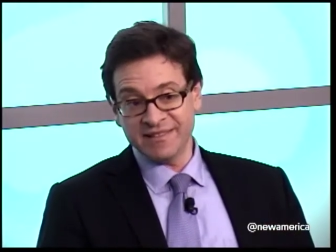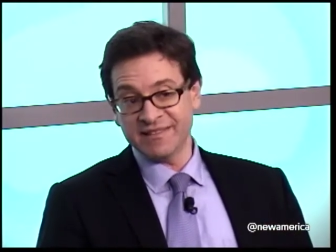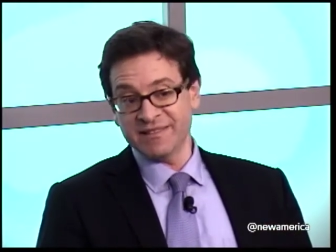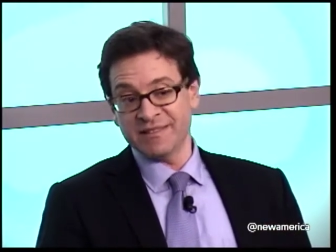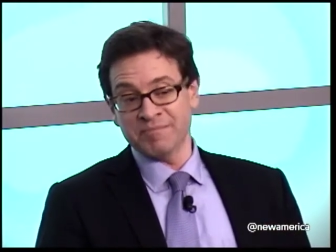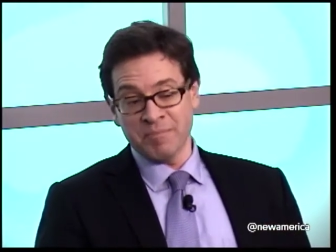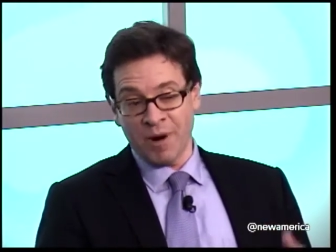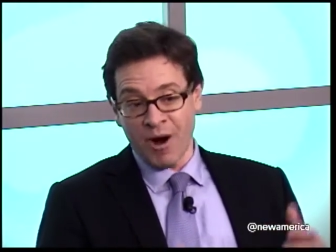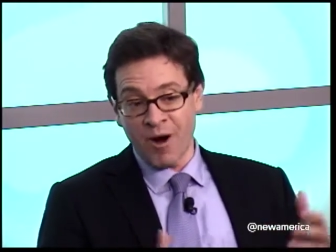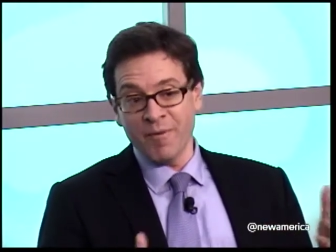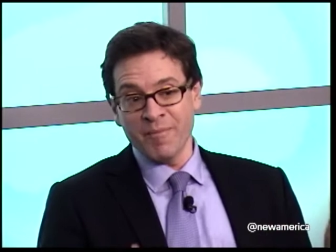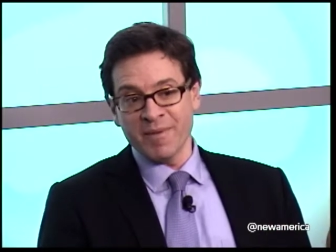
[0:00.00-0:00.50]

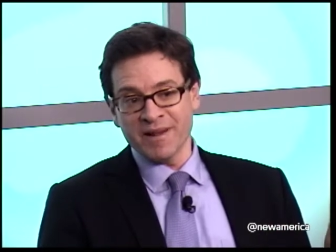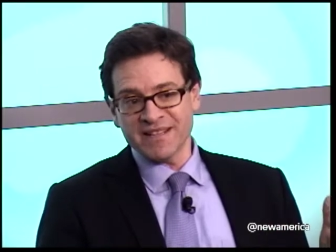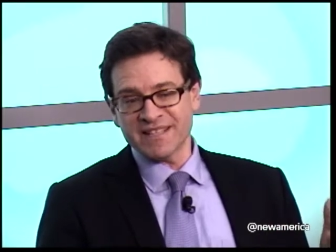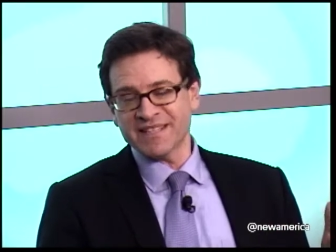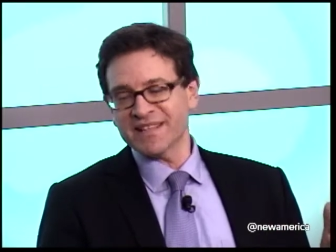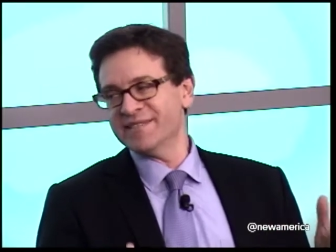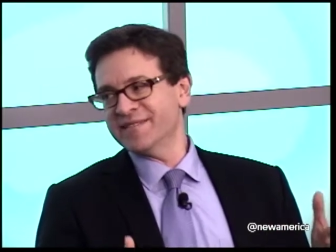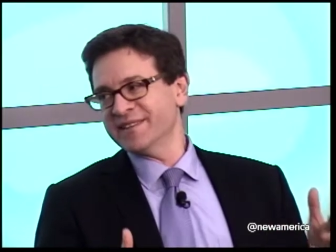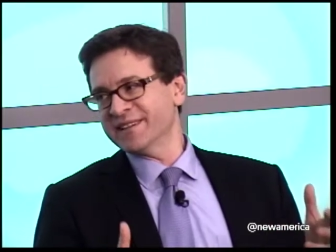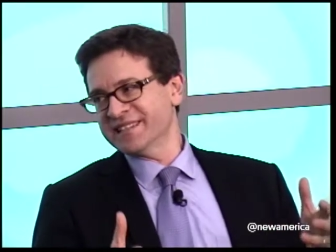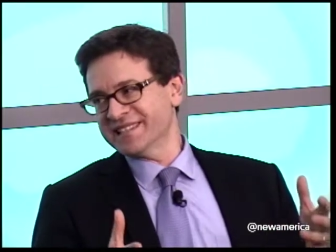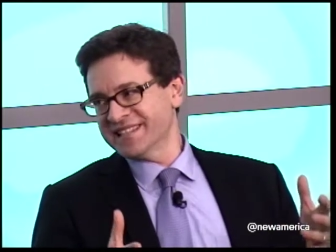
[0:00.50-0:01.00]
moments
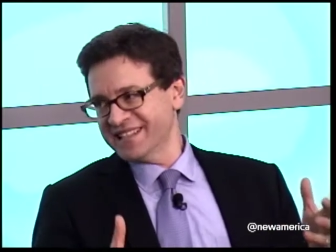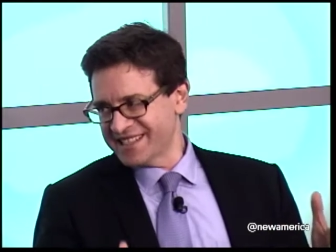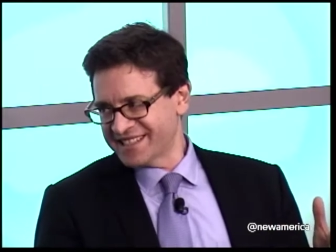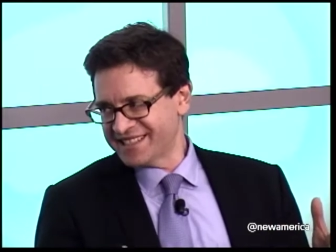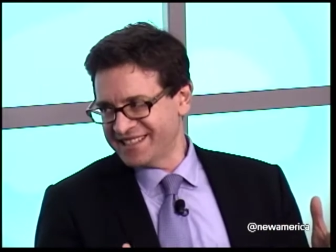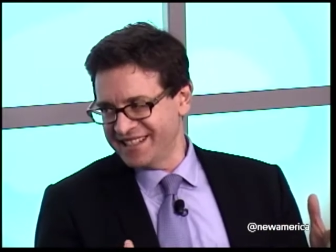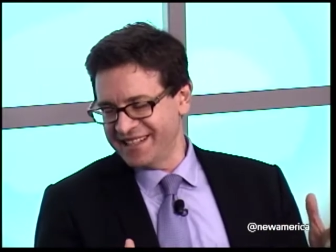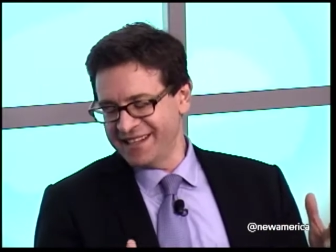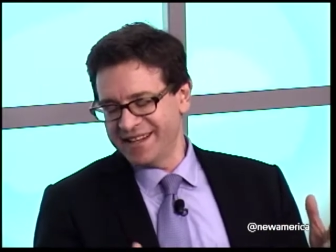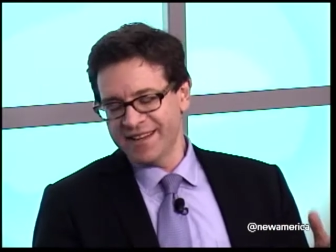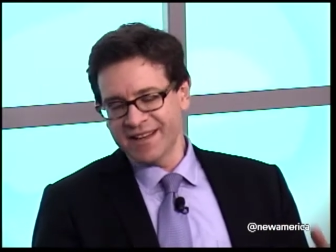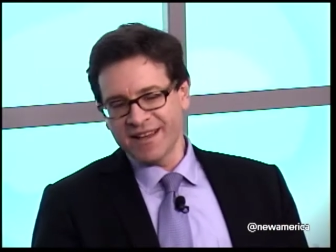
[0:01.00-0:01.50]
have
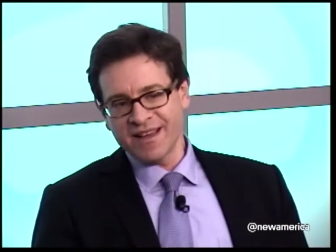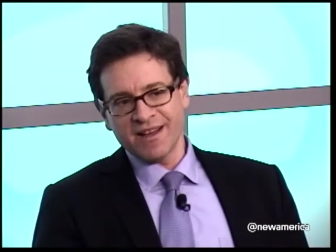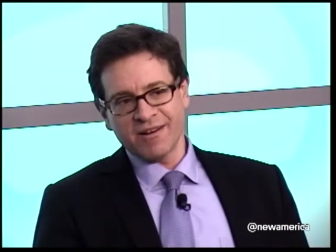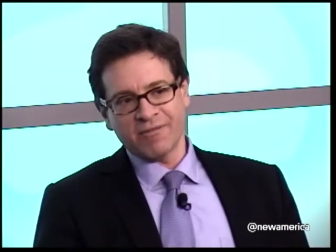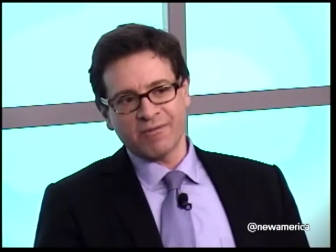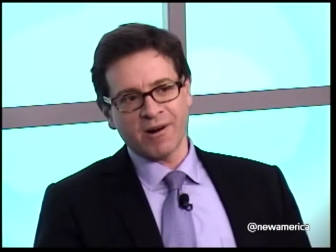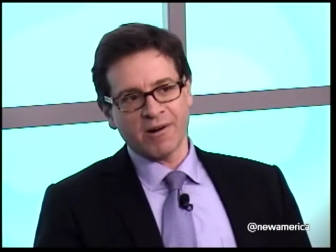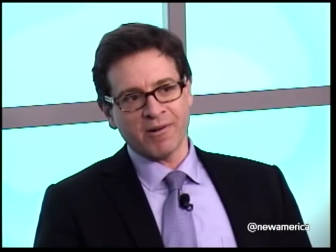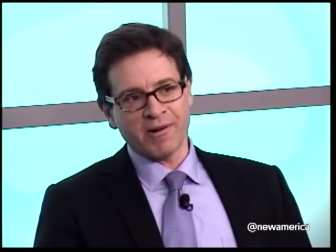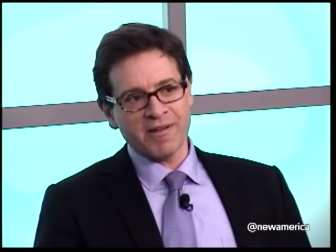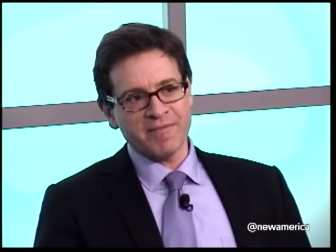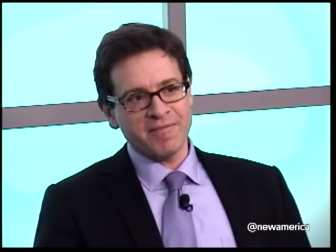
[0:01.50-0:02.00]
existed
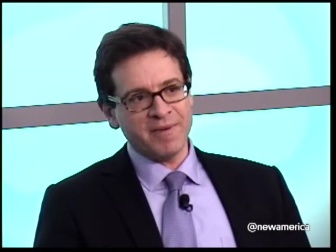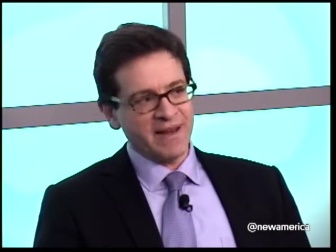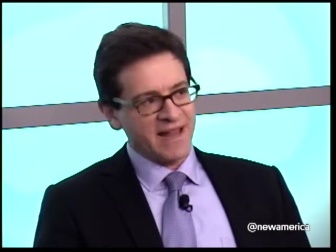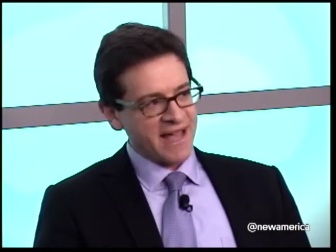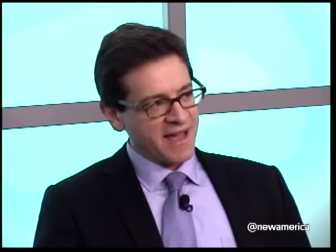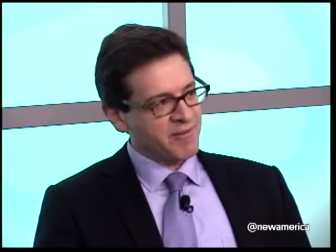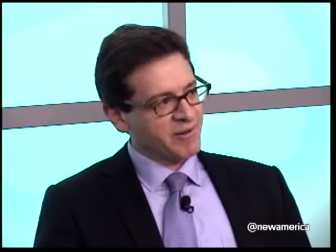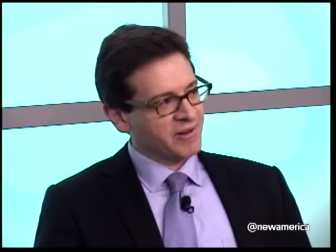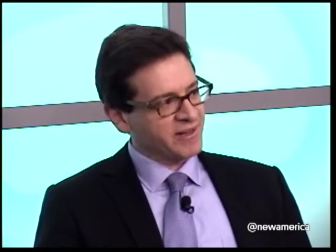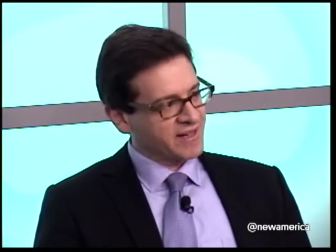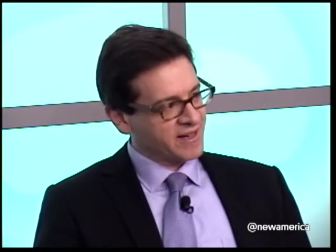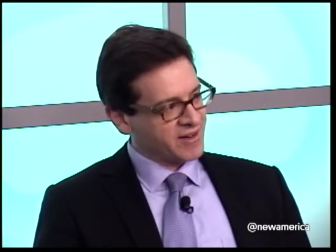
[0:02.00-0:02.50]
where we've been
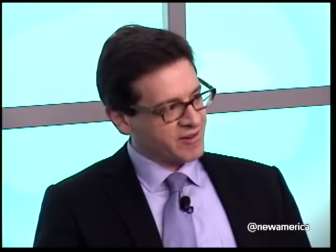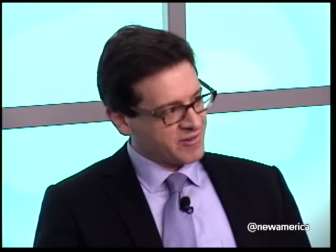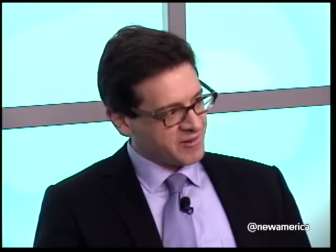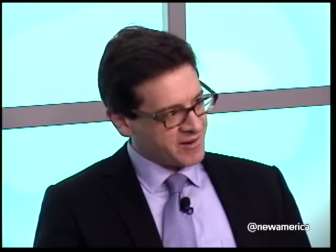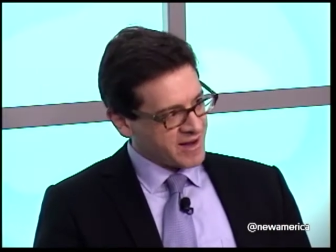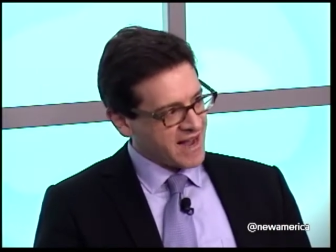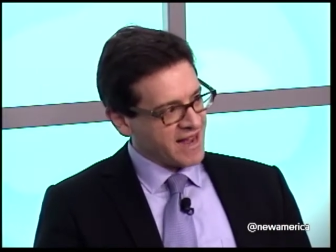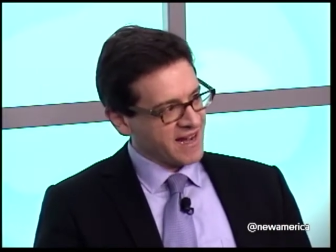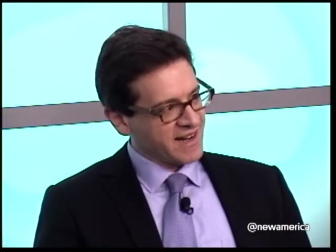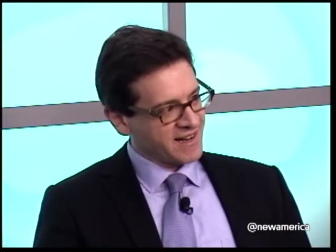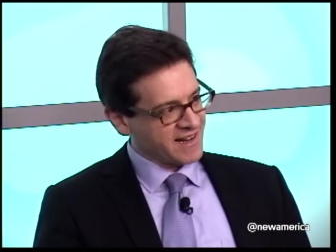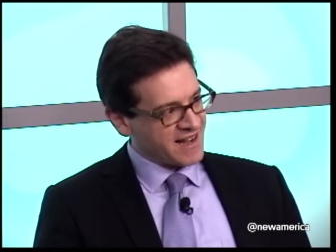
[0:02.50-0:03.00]
able to
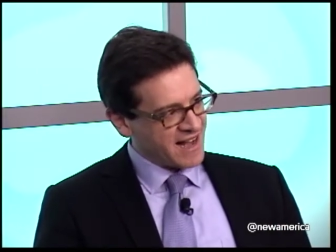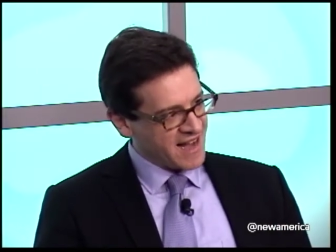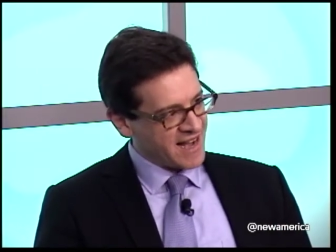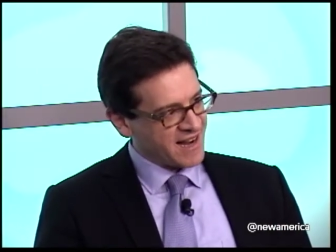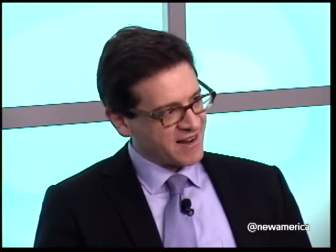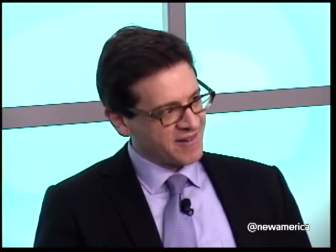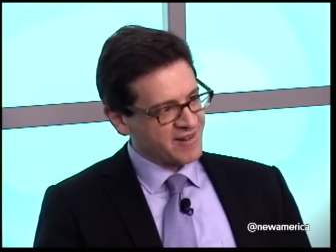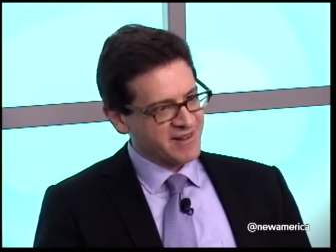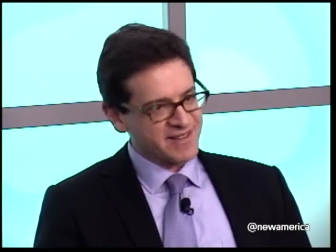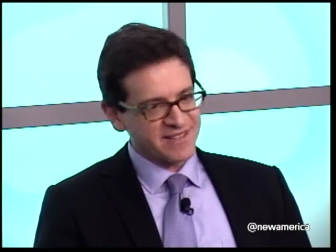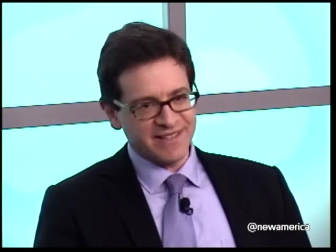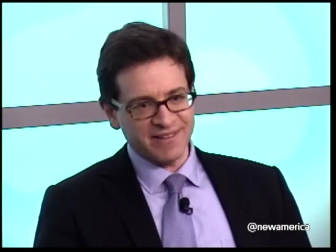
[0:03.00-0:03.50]
create a
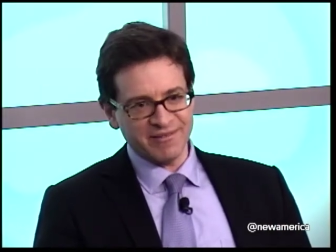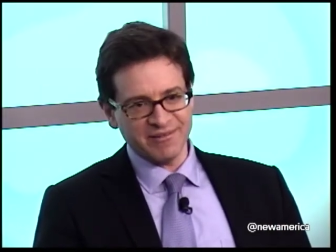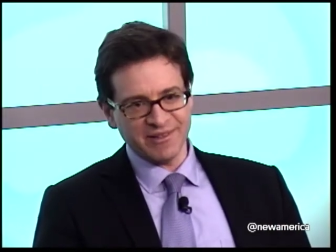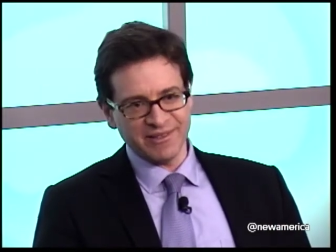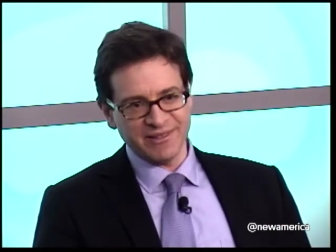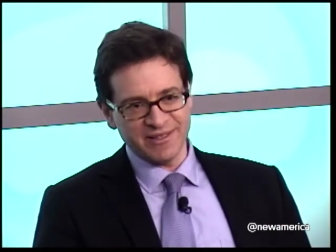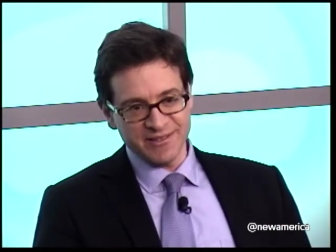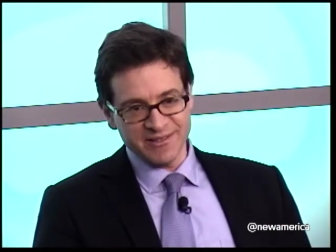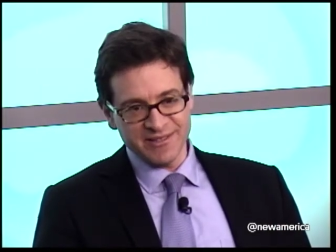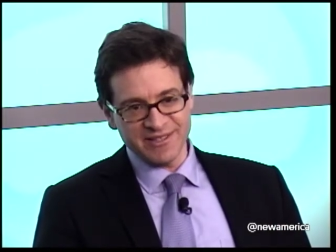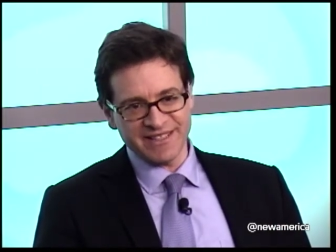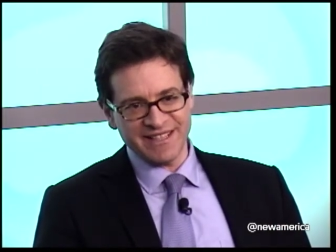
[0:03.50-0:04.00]
Congress that will
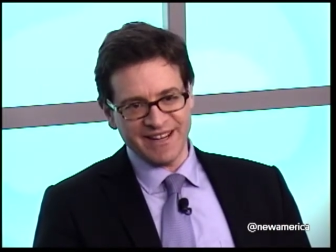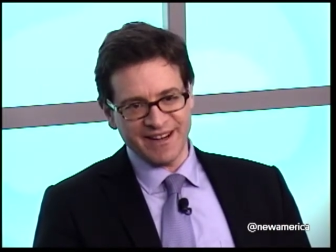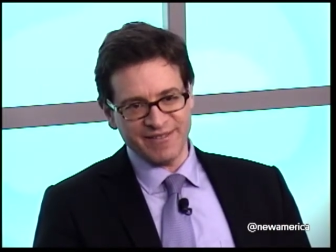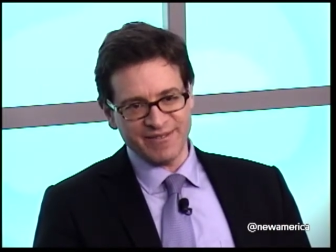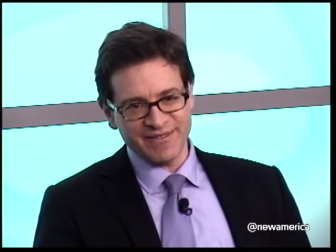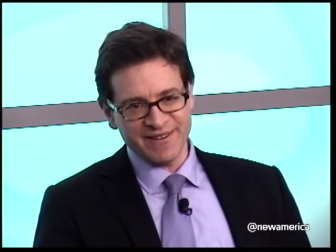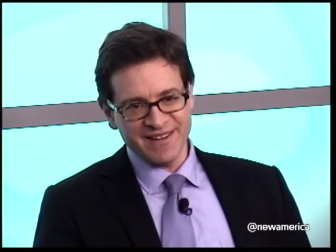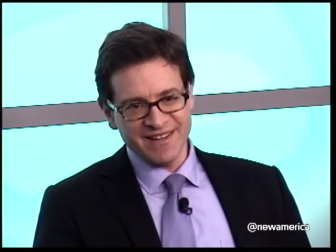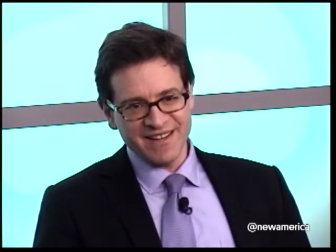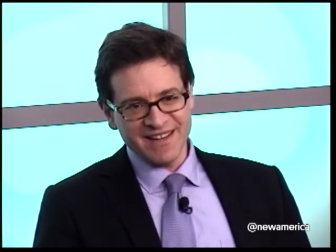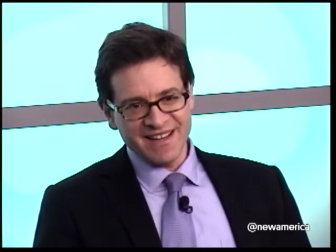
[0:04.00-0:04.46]
do stuff.